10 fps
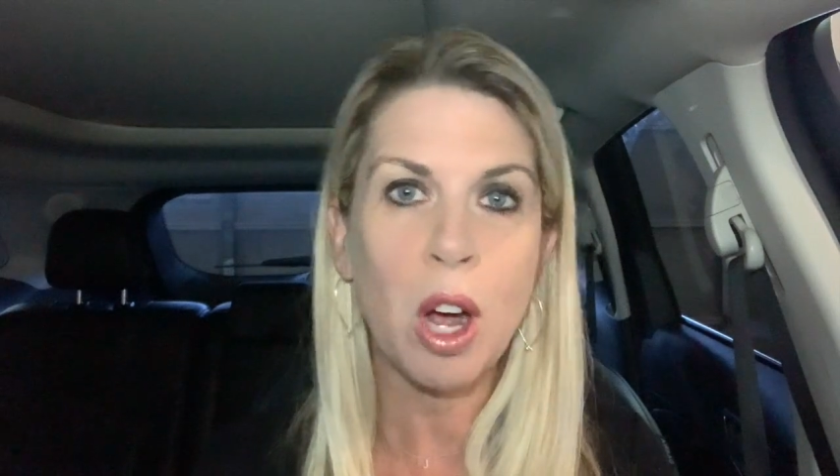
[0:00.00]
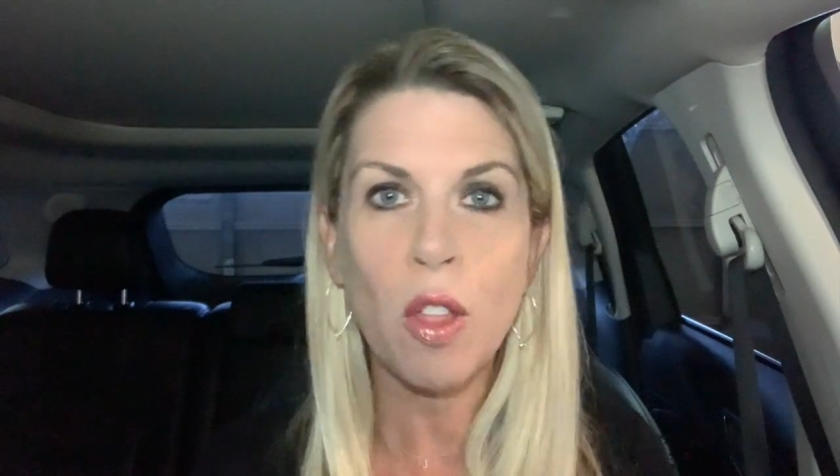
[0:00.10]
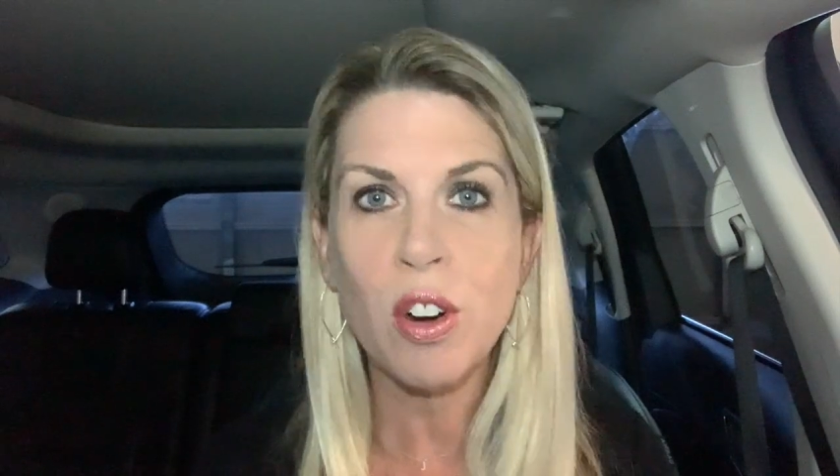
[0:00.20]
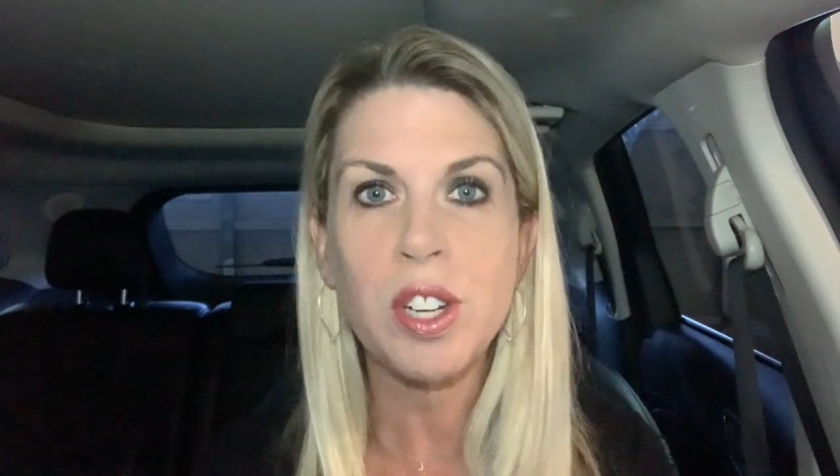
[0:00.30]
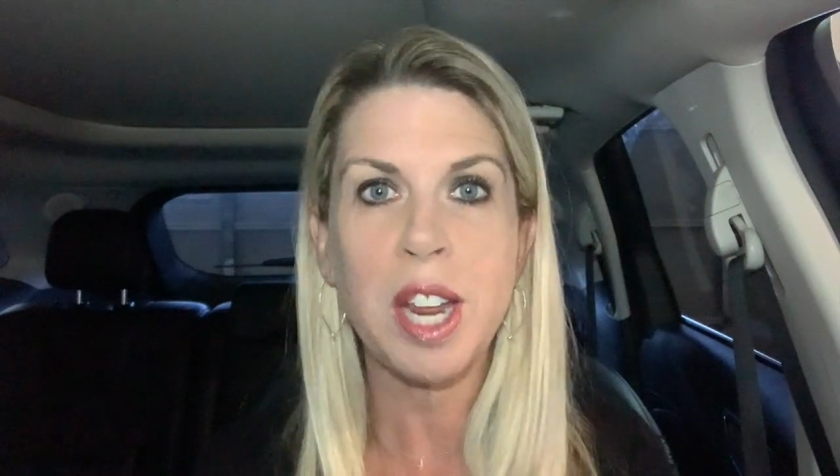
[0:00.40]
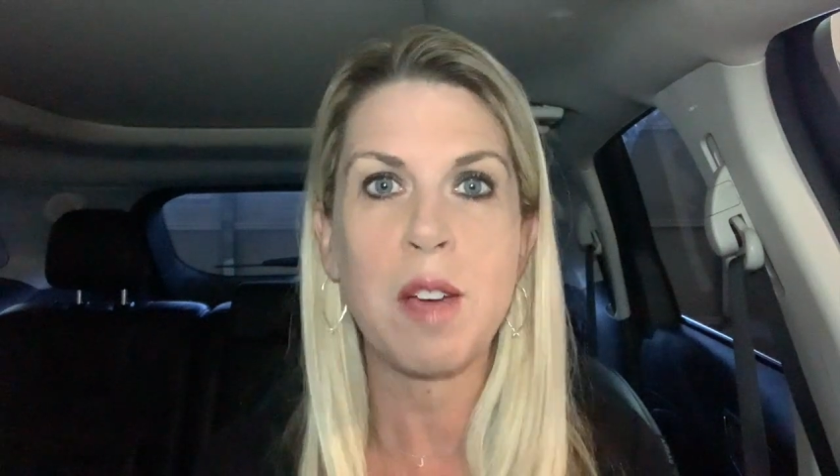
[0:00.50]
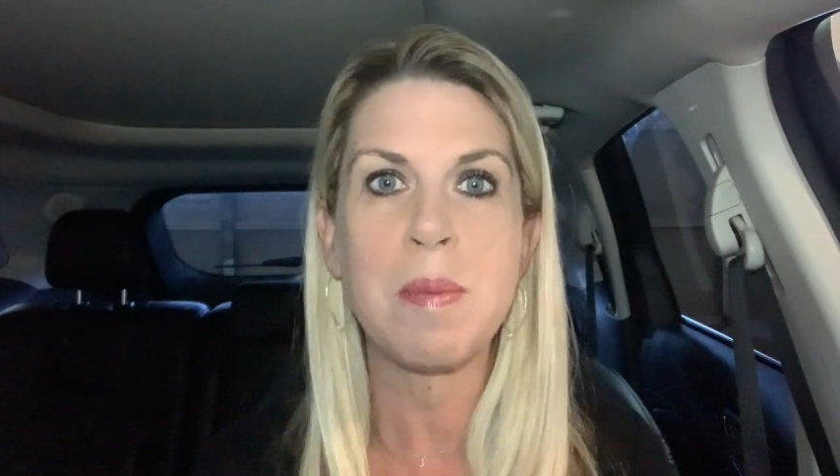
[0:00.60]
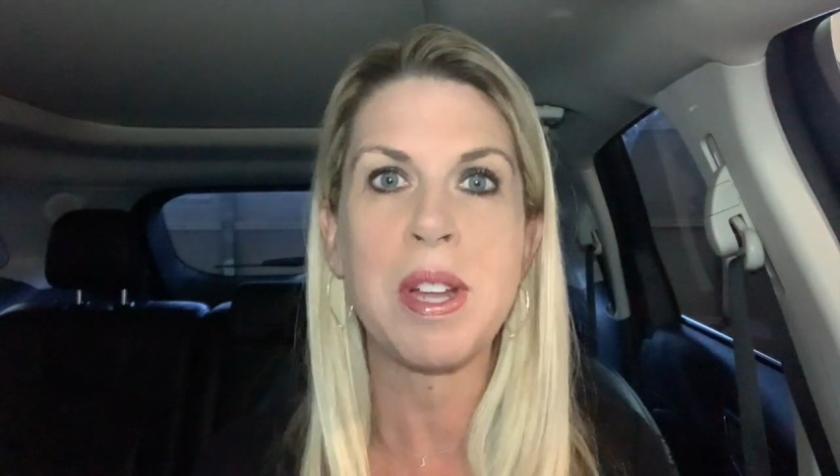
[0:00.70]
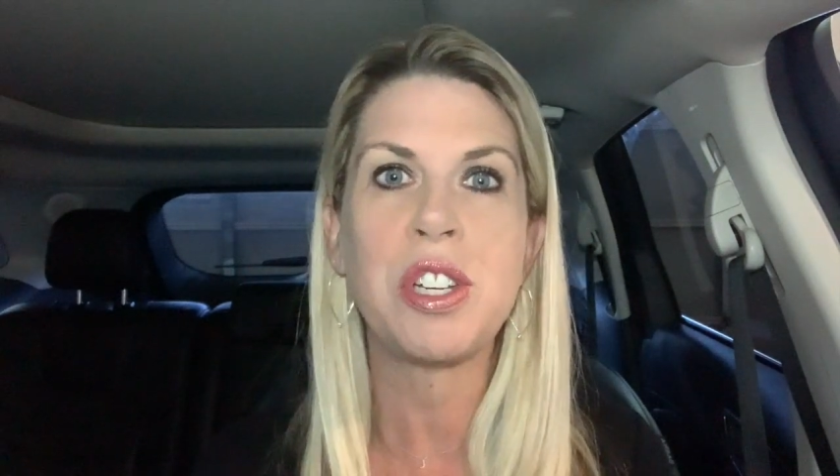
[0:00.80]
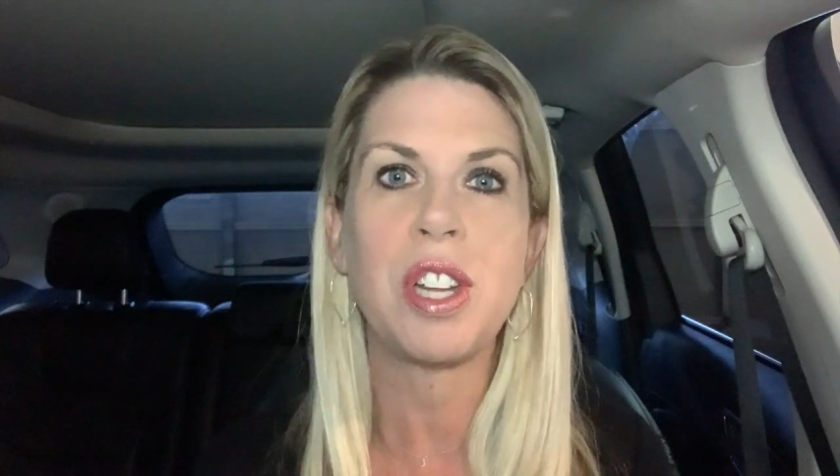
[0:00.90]
other
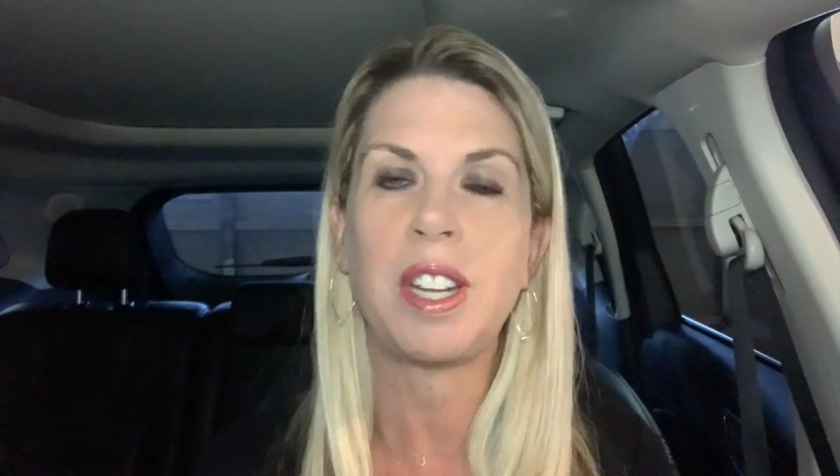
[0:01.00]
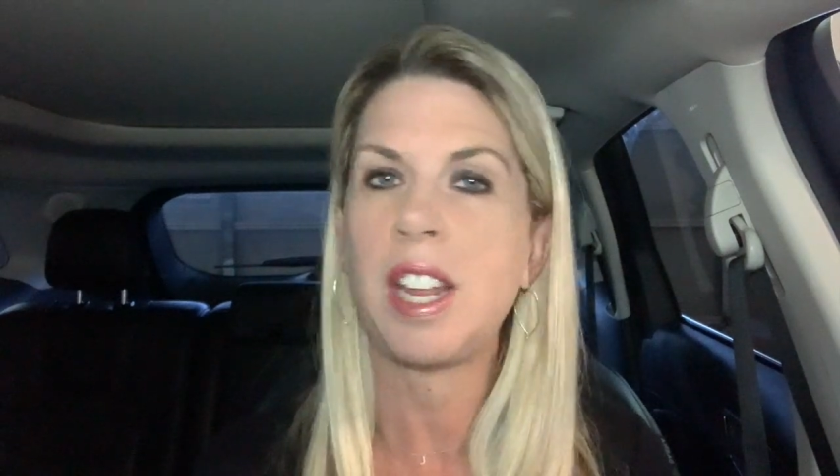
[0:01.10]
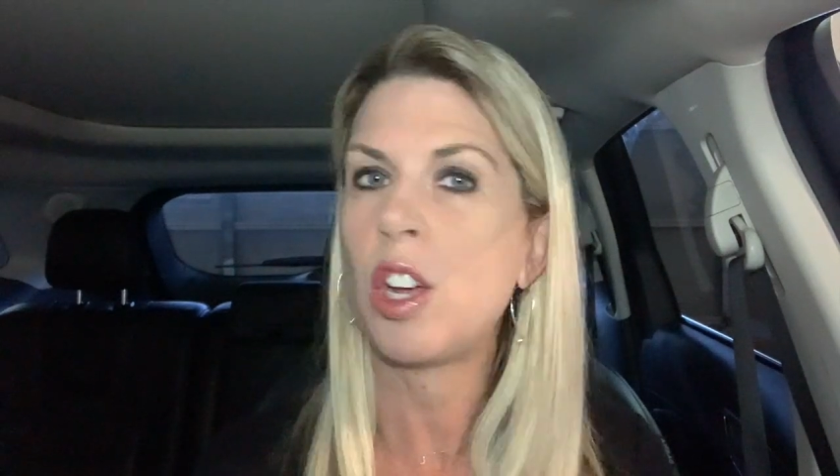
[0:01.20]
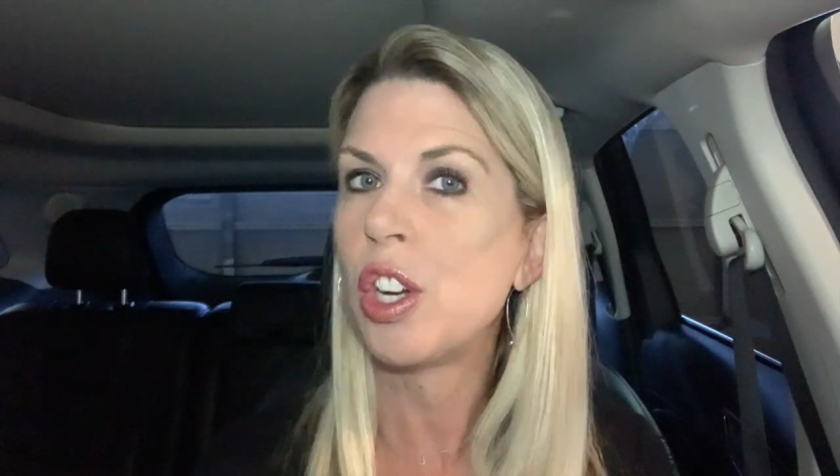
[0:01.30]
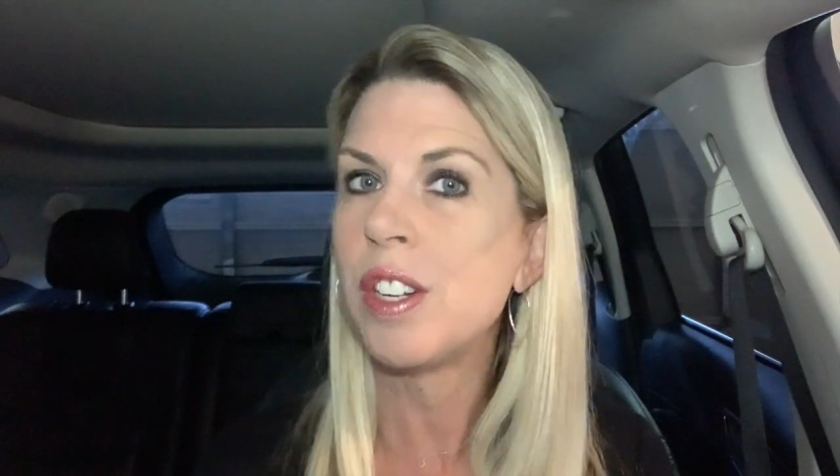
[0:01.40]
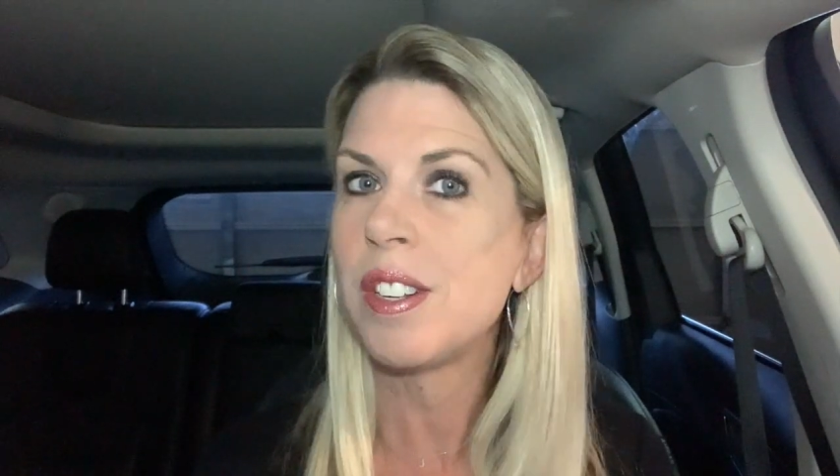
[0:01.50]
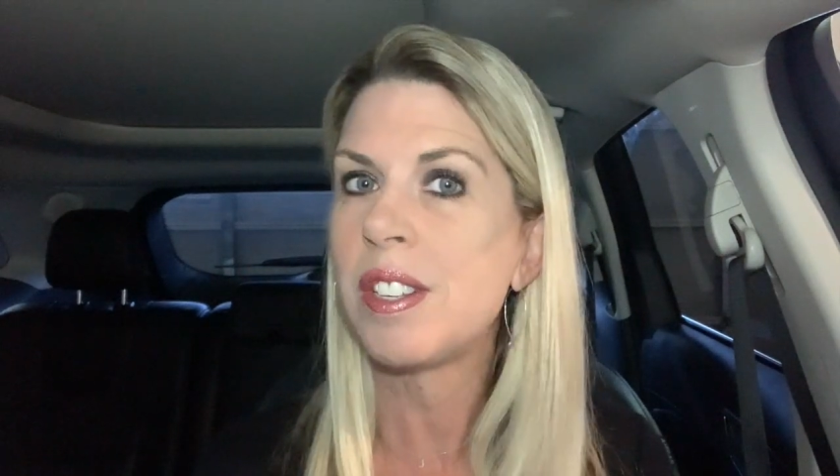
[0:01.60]
damage that they couldn't